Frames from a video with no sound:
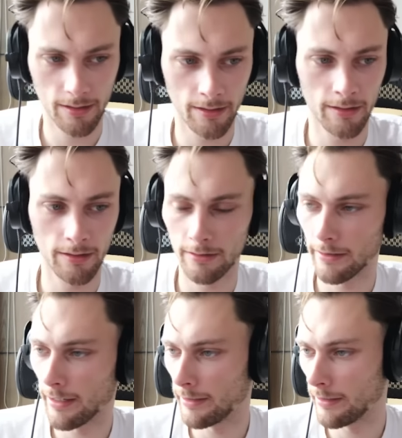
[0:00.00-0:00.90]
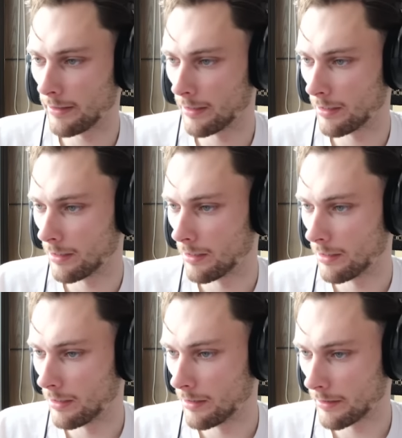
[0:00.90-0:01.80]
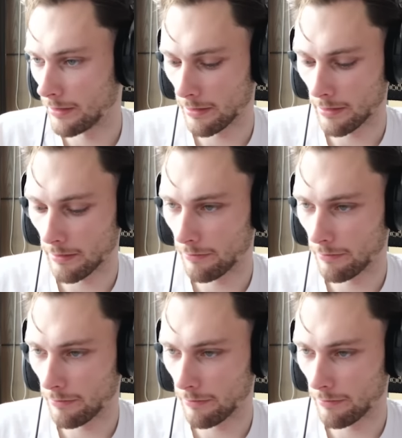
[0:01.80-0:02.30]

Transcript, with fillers: And Eddie getting